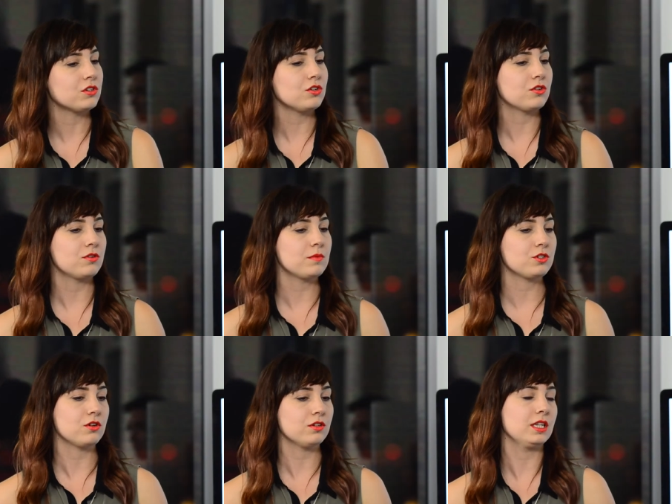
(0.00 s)
you could
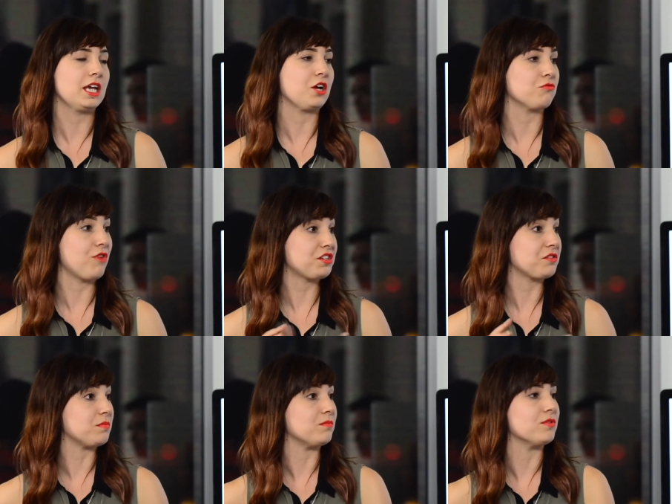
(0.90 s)
almost call it like a
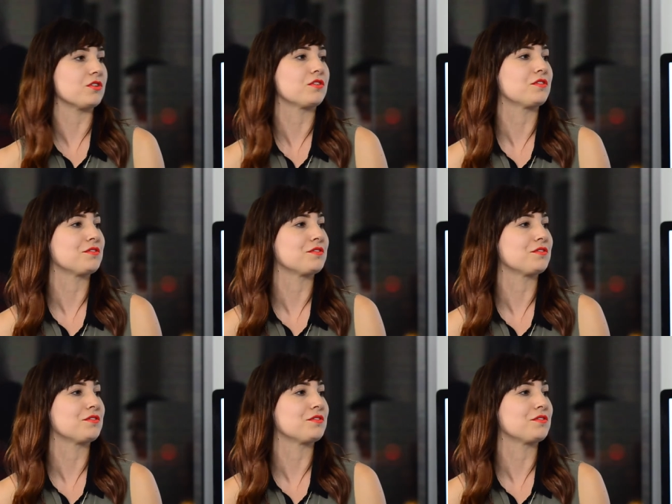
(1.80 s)
recipe book.